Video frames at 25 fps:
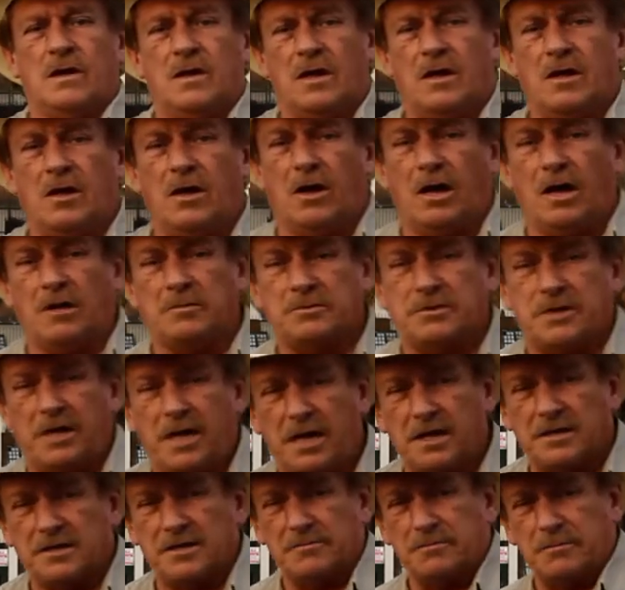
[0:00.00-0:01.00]
Uh, I'm
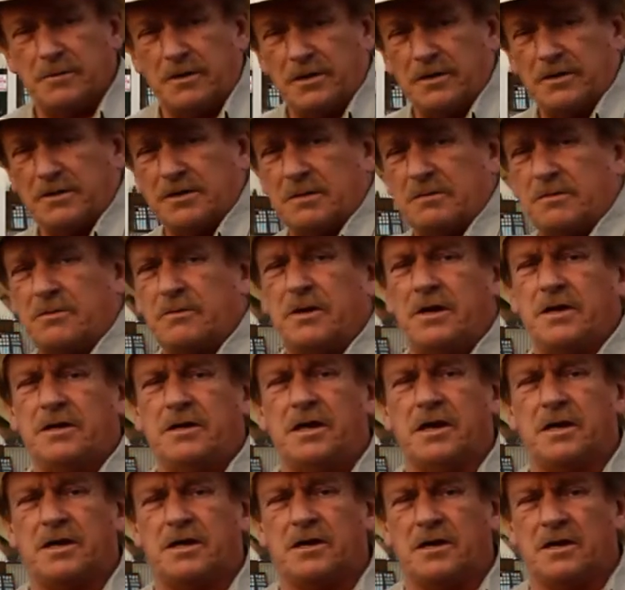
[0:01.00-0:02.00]
Jackson Burns, I'm a
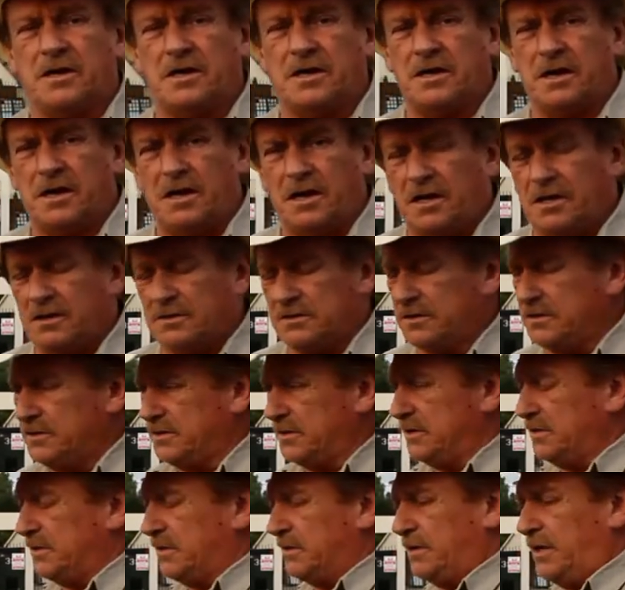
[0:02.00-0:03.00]
Redneck Archaeologist,
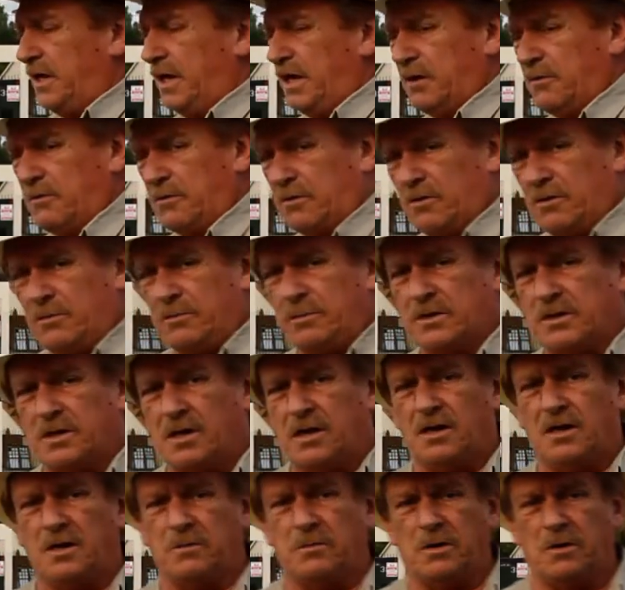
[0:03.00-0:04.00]
and today we're going to be
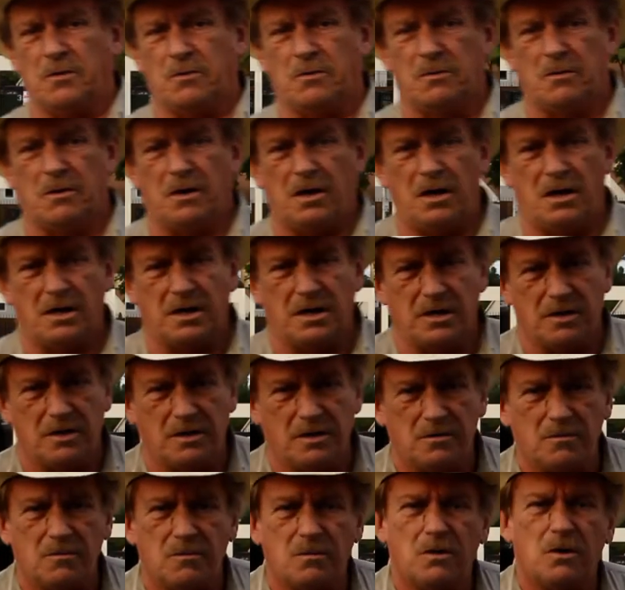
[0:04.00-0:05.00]
talking about rock
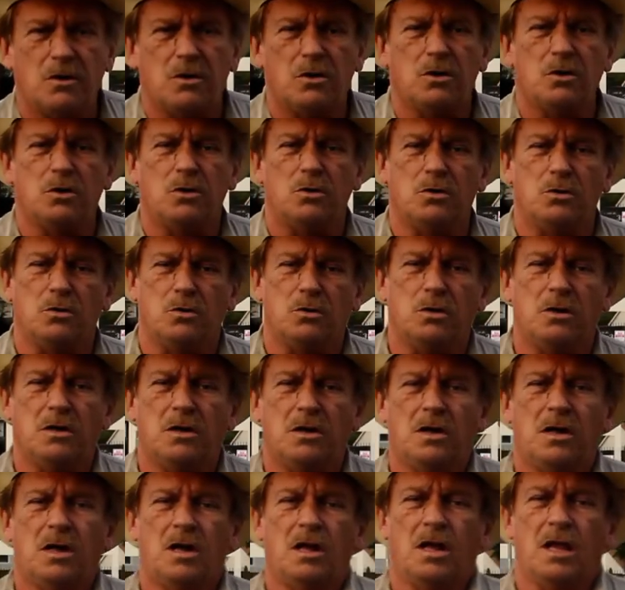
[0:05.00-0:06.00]
and roll.
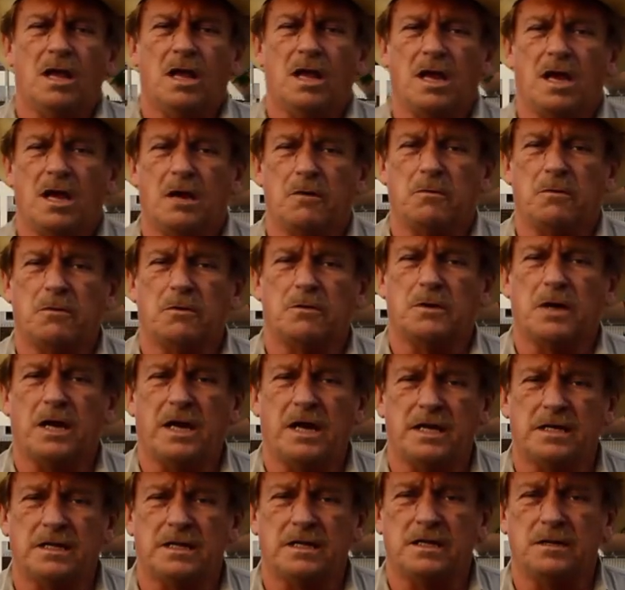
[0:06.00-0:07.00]
And we're
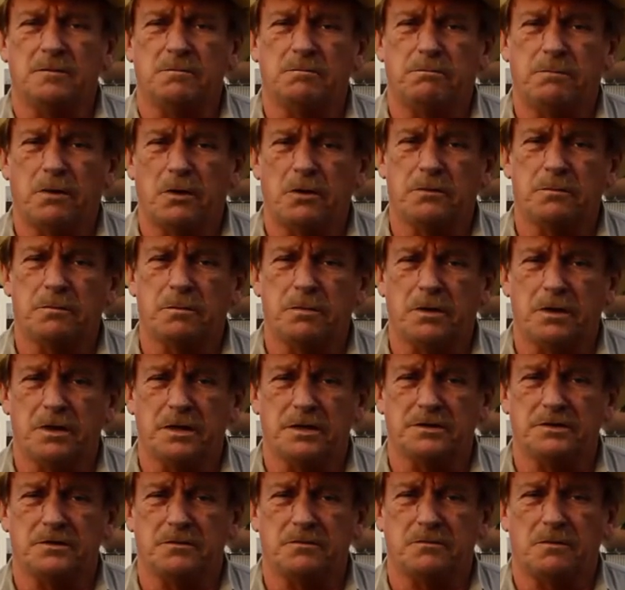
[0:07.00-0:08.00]
at the
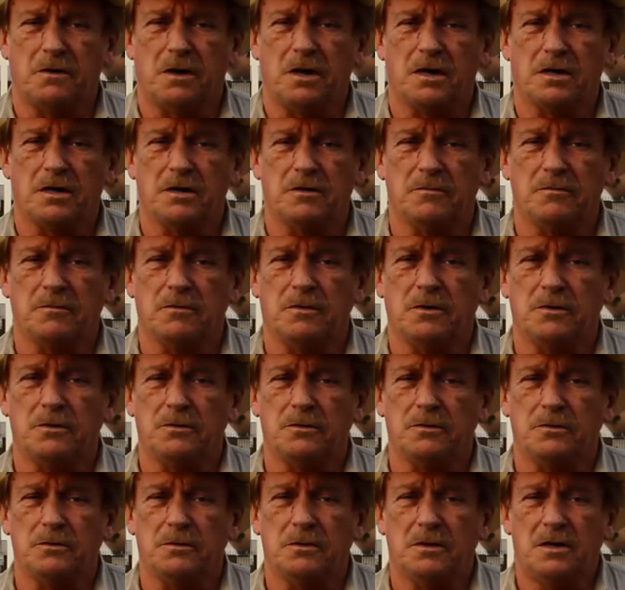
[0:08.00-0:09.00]
birthplace of rock and roll.
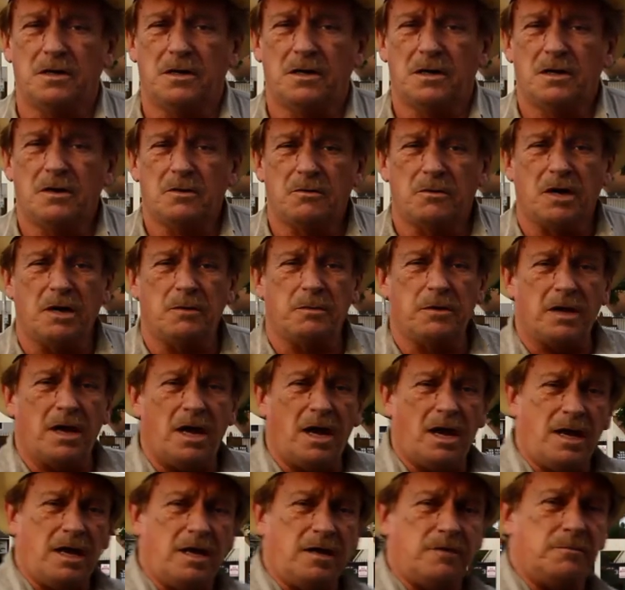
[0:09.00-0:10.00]
Right
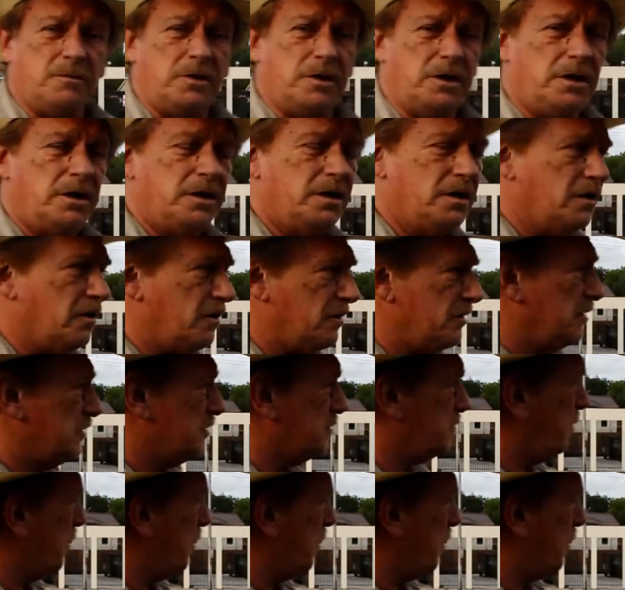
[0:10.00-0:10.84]
behind me on this